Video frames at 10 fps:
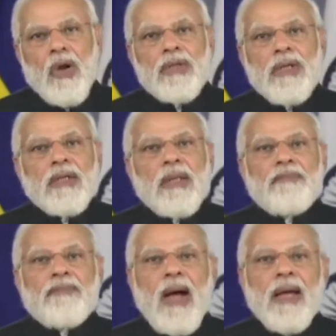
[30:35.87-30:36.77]
crossing
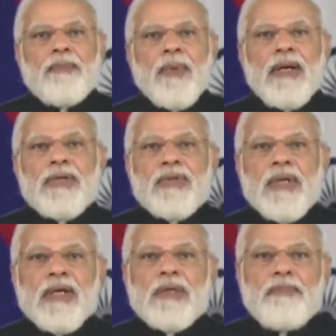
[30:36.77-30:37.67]
the
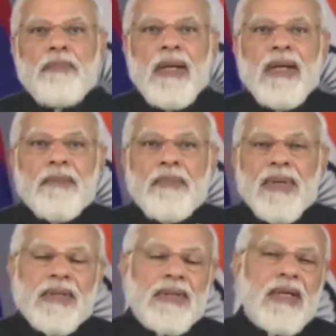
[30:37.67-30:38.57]
5.6 million
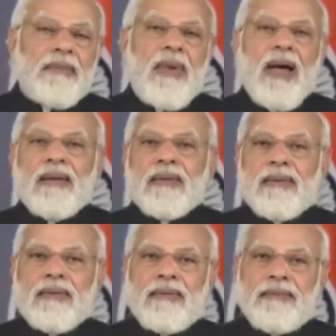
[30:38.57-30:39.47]
passenger mark